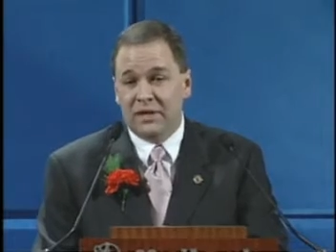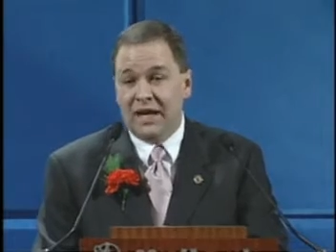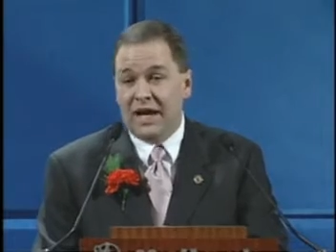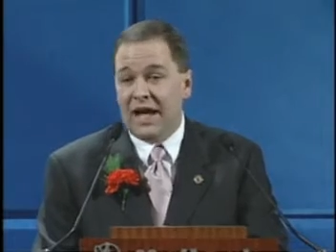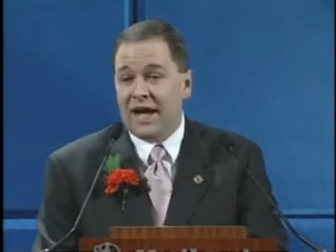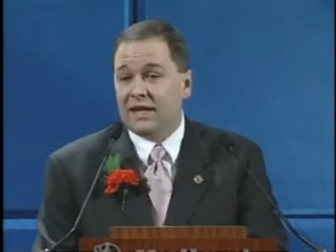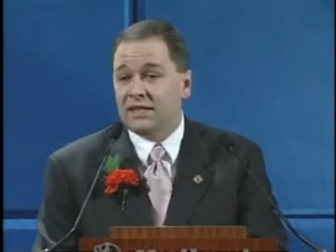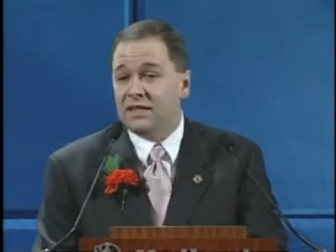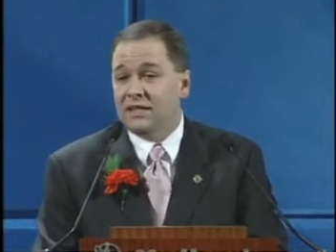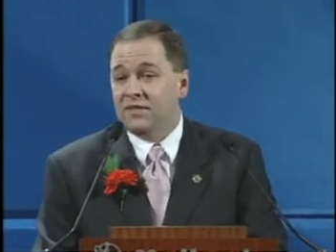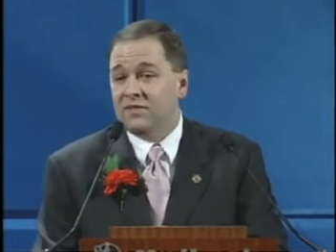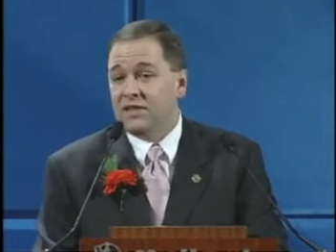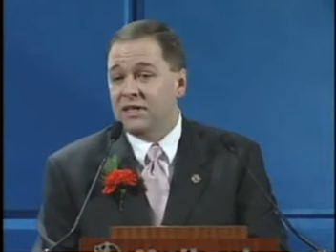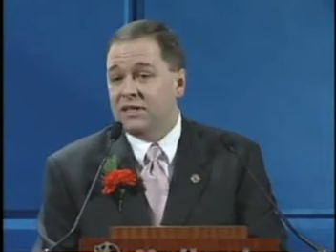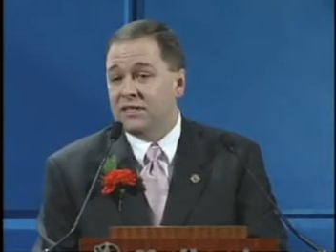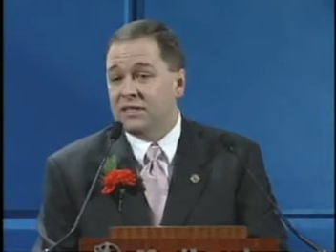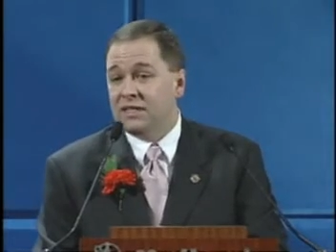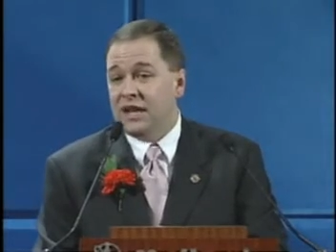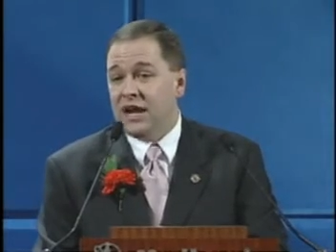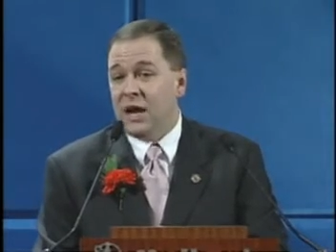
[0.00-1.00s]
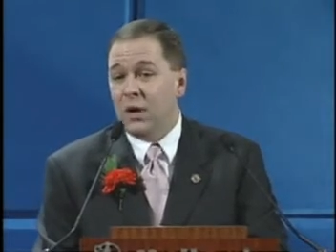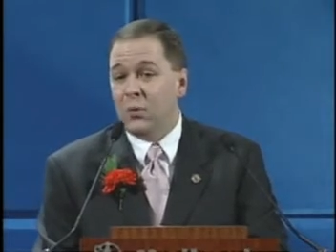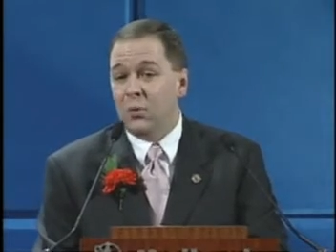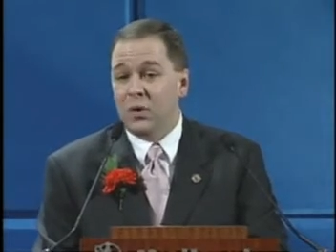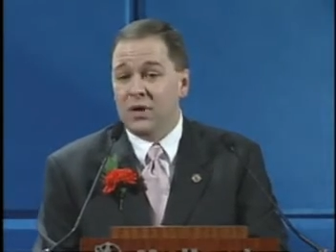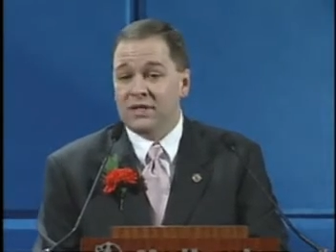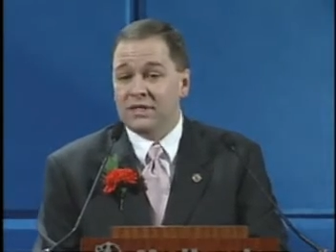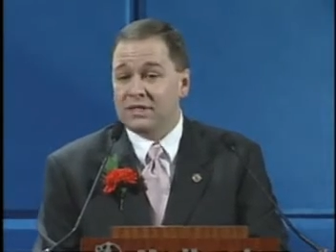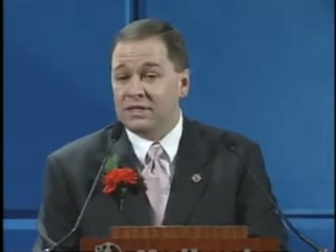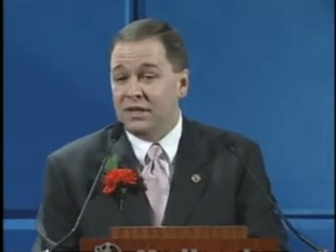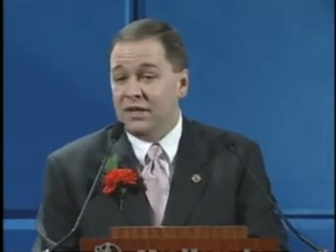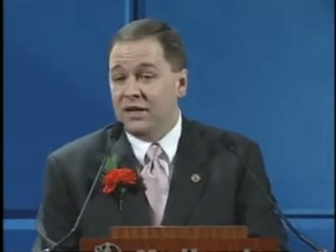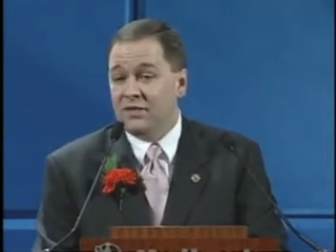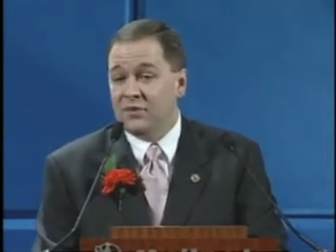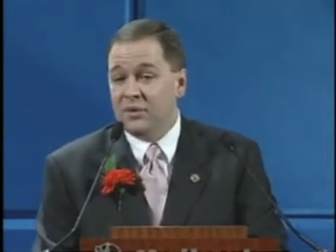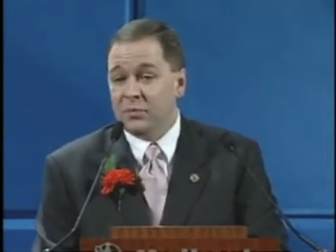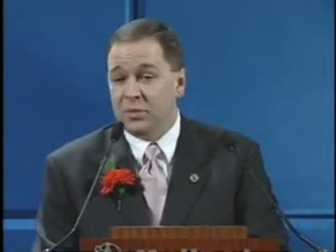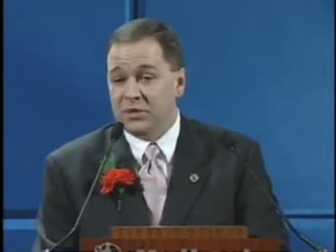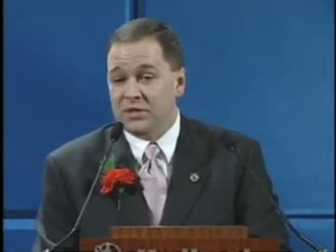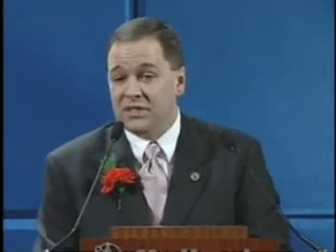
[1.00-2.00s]
Activities that I once loved
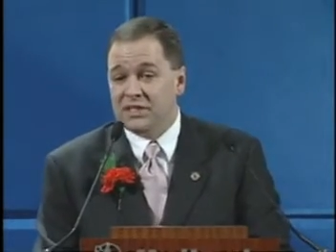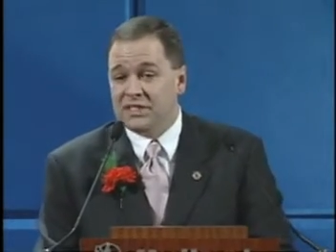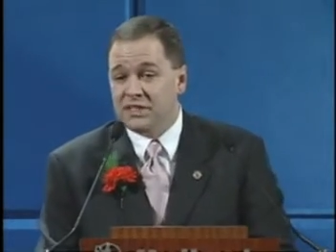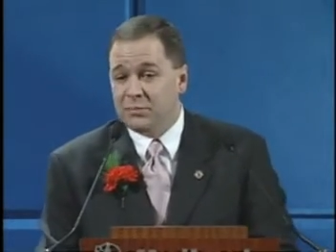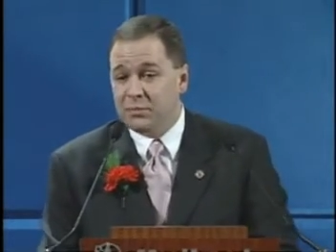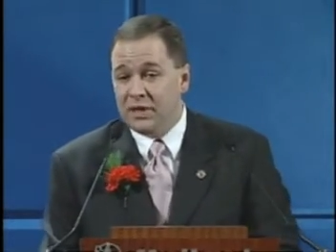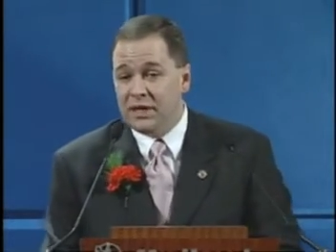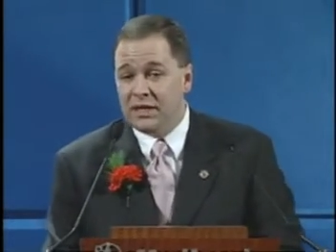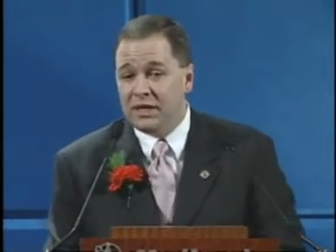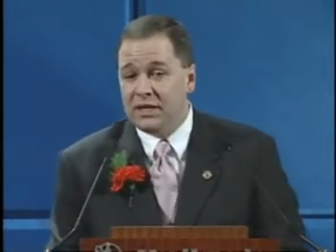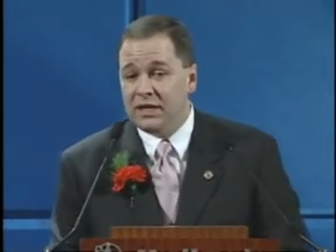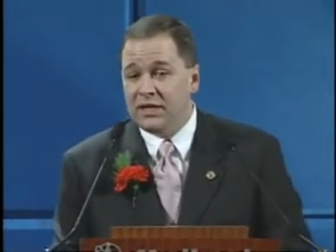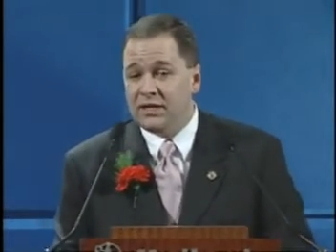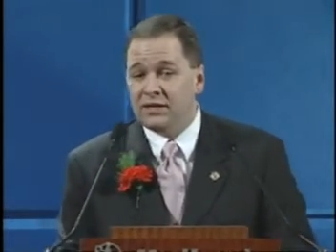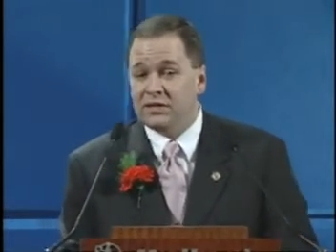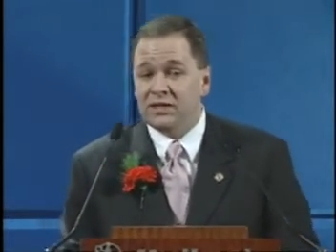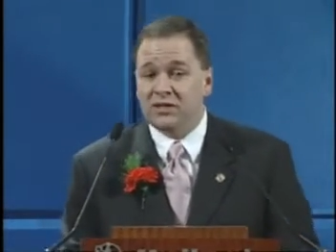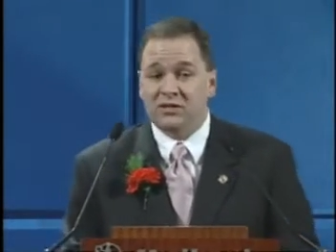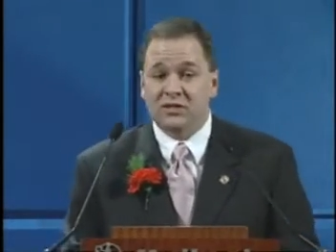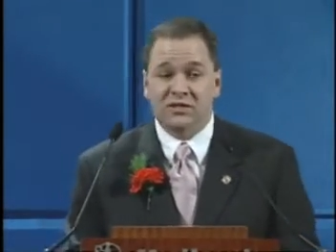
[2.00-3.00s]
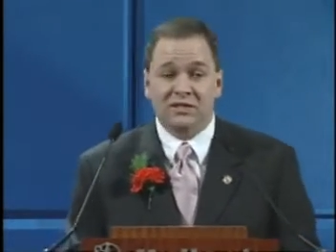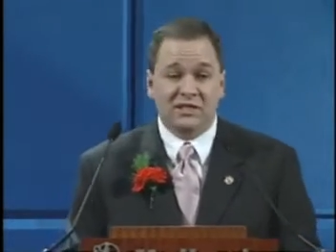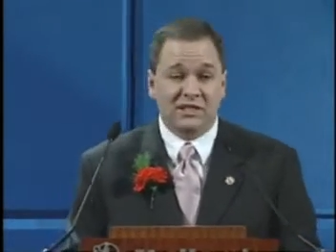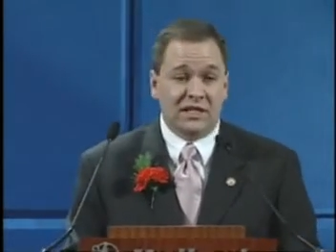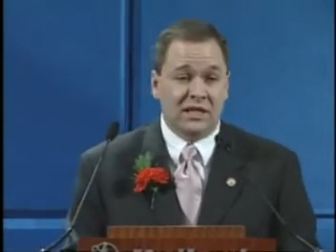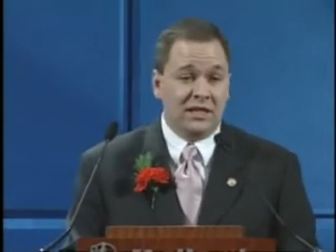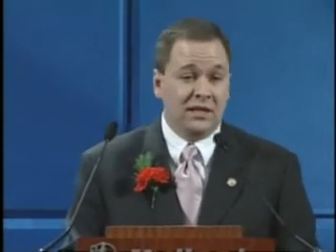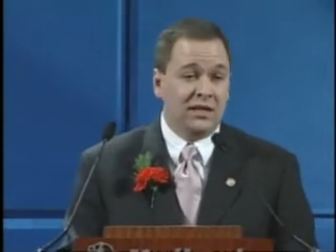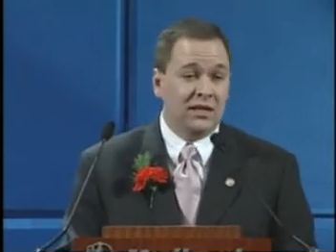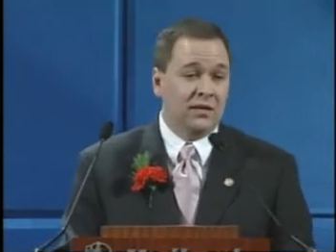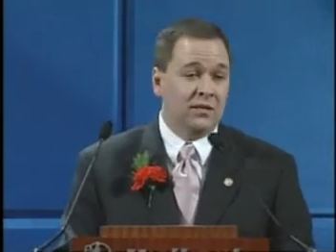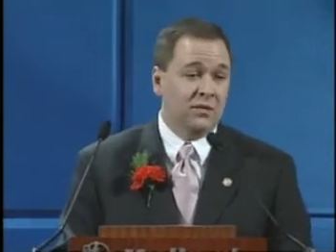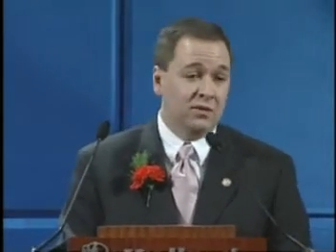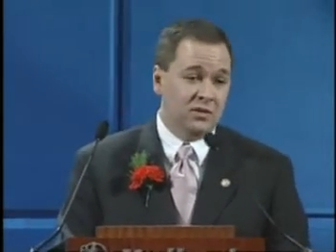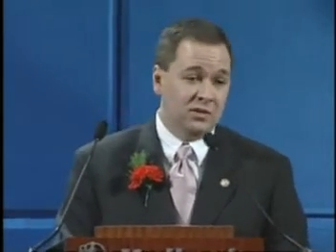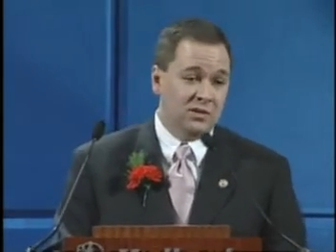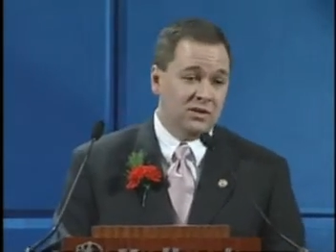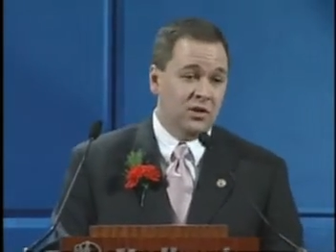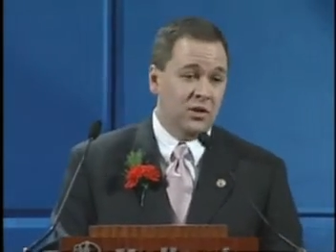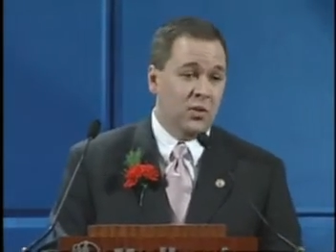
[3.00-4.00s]
and participated in, such as skiing,
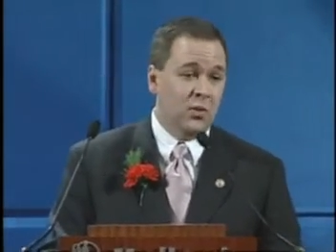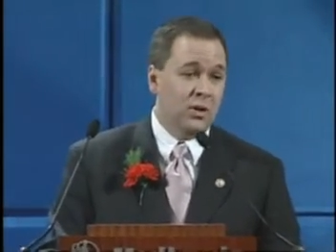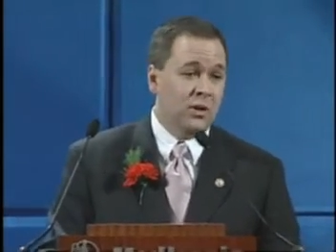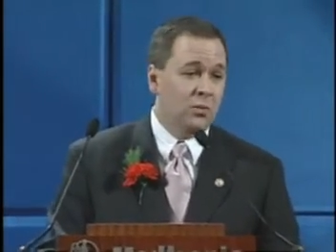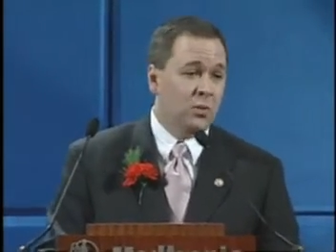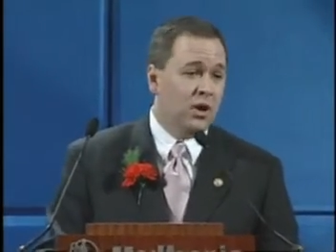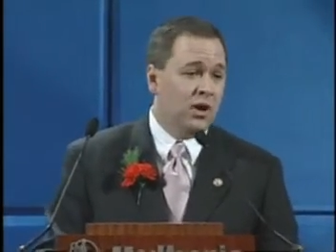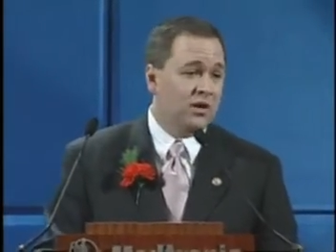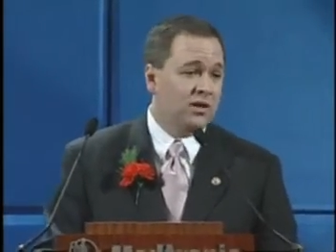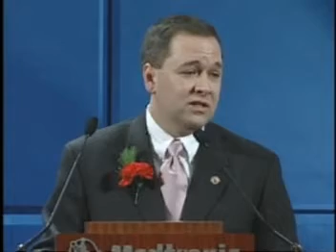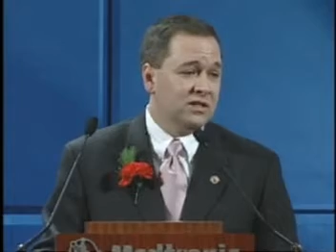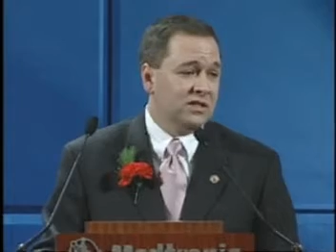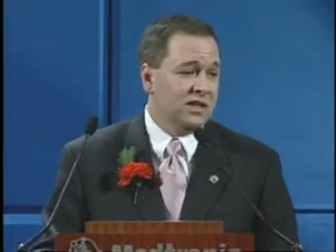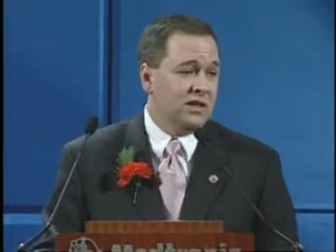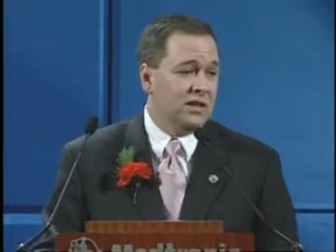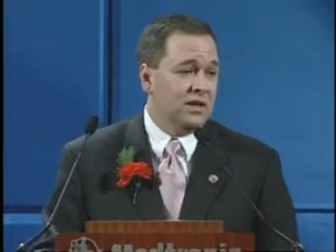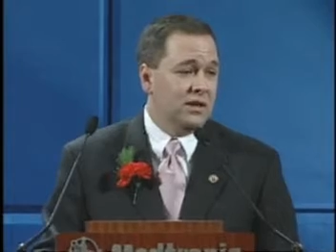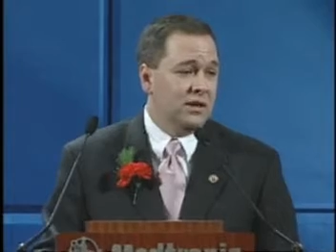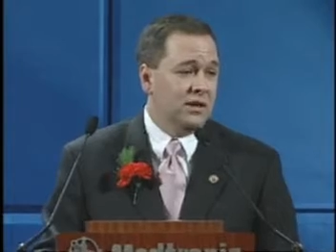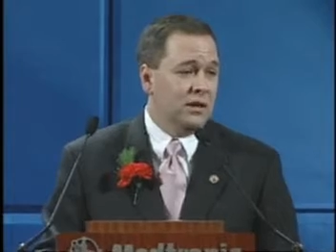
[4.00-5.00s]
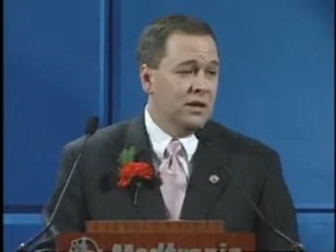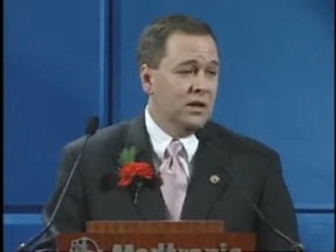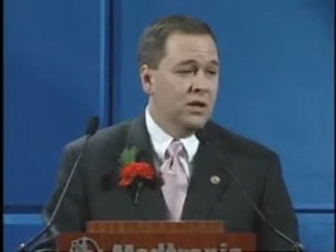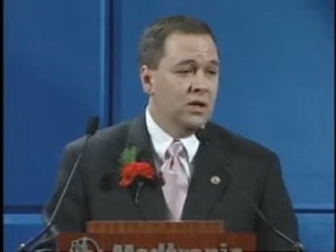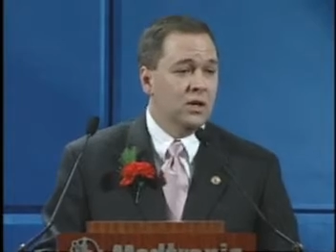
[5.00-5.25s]
snow and water skiing,